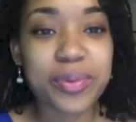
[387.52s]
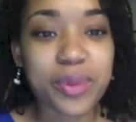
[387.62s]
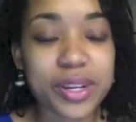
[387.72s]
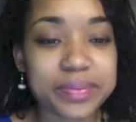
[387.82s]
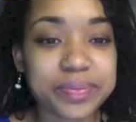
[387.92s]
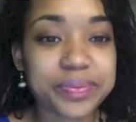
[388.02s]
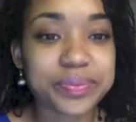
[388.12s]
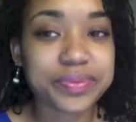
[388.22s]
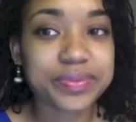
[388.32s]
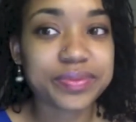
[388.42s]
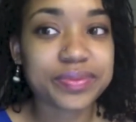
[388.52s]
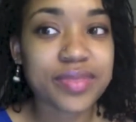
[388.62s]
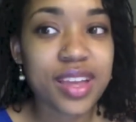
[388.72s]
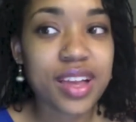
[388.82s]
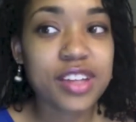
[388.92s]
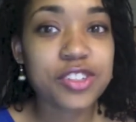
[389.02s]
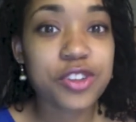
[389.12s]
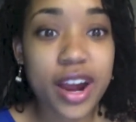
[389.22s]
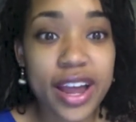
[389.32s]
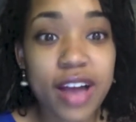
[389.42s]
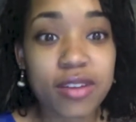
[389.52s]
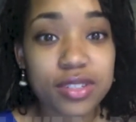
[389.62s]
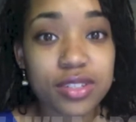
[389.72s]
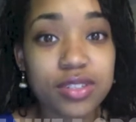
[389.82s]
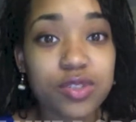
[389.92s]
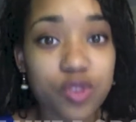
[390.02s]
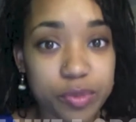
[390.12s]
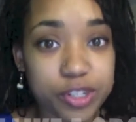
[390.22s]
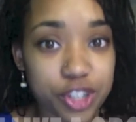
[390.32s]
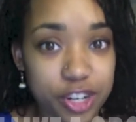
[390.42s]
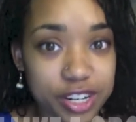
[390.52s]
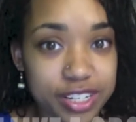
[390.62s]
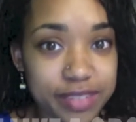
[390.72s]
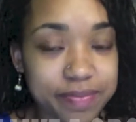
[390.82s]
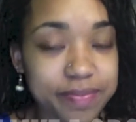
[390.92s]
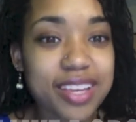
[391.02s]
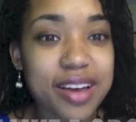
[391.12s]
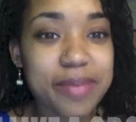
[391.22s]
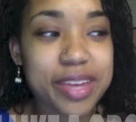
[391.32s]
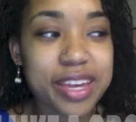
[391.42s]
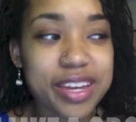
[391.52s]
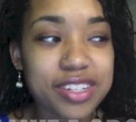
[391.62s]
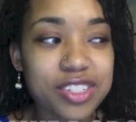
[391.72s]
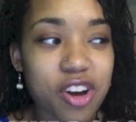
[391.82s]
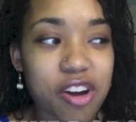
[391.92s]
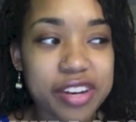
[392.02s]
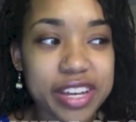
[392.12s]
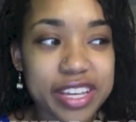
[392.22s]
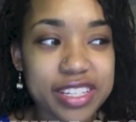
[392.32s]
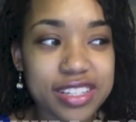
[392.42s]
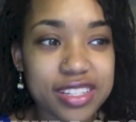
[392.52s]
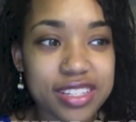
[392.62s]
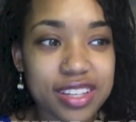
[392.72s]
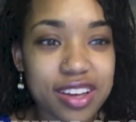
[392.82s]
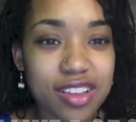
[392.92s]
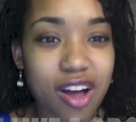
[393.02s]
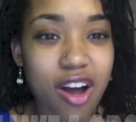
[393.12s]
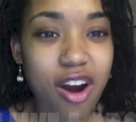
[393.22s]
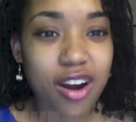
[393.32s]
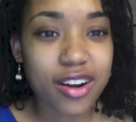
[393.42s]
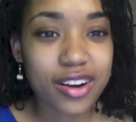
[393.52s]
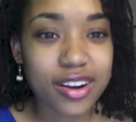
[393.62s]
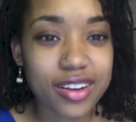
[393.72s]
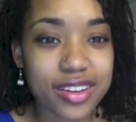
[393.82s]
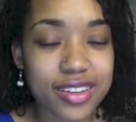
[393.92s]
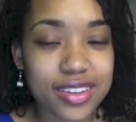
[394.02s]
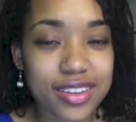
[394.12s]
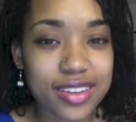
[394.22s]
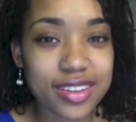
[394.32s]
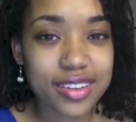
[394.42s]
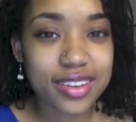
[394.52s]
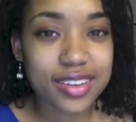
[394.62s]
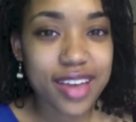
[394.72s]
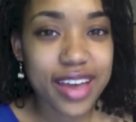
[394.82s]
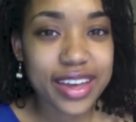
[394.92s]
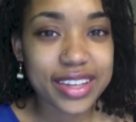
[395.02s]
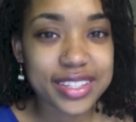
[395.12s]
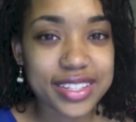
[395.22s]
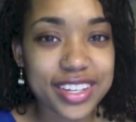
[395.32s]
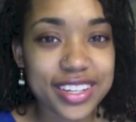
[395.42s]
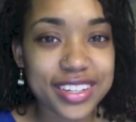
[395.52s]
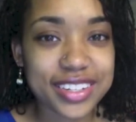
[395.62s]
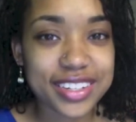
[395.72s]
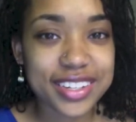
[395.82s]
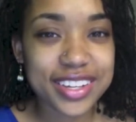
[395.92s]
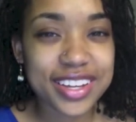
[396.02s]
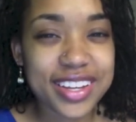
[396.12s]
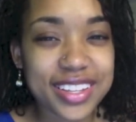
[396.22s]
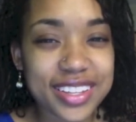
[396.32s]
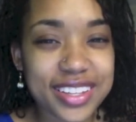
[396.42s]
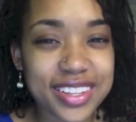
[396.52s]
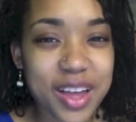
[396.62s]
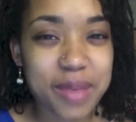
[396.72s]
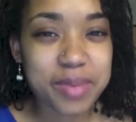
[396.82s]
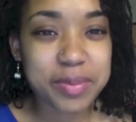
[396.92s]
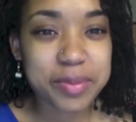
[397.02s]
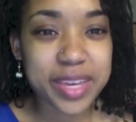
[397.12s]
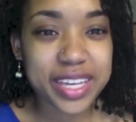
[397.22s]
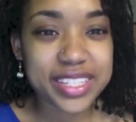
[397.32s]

one. Try out your maturity. Being an adult is a lot harder, I guess, than a lot of people make it